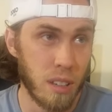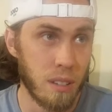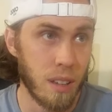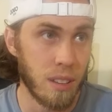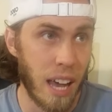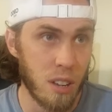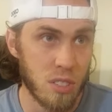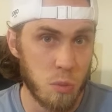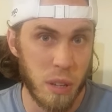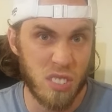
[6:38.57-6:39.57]
allows it
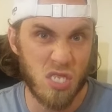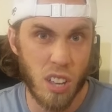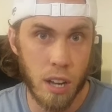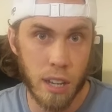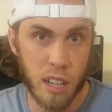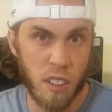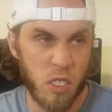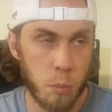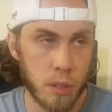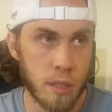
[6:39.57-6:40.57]
to be snug and comfortable at